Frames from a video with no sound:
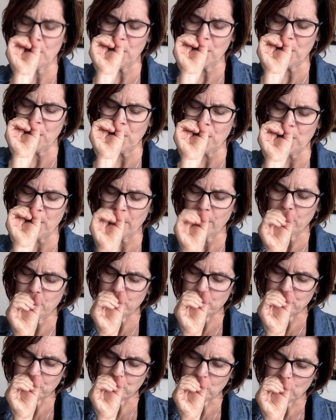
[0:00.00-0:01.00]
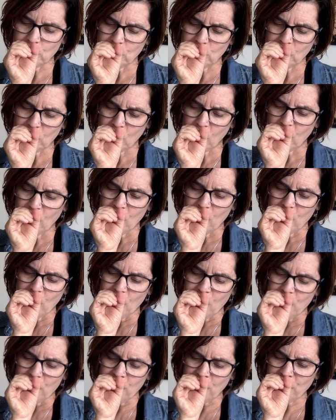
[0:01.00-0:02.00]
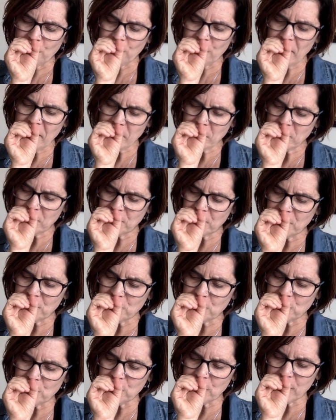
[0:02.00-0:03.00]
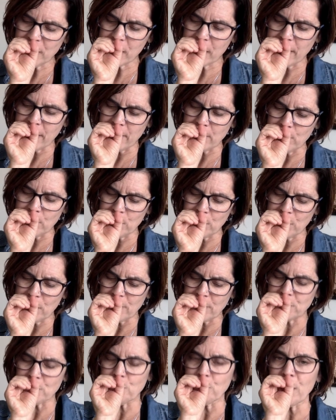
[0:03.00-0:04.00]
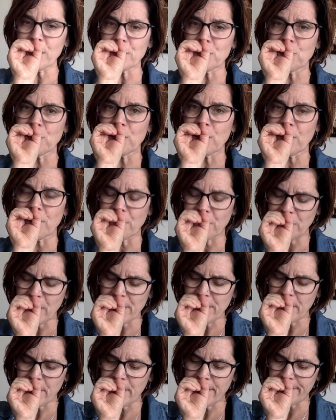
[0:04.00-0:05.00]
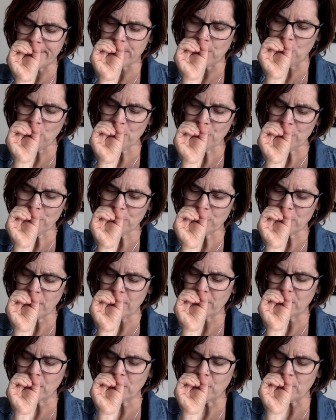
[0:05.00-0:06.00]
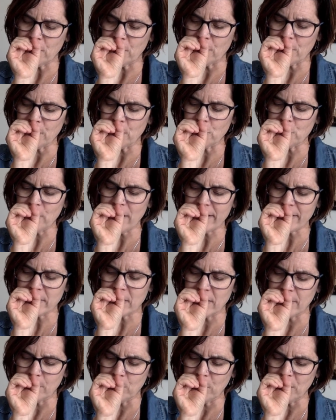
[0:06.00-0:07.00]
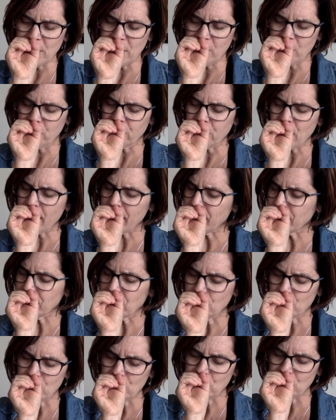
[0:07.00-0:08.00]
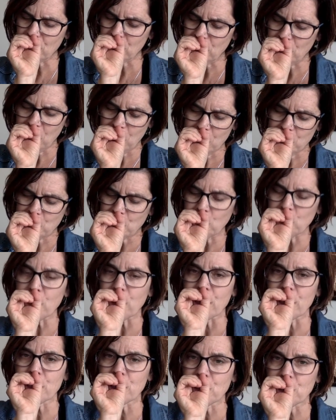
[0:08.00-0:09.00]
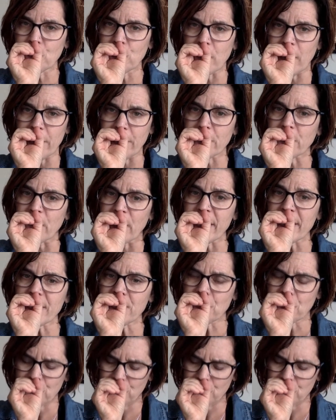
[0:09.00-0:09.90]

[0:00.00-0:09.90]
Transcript: Pig. The fame of this unique animal has spread to the far corners of the earth, attracting many valuable tourists to our great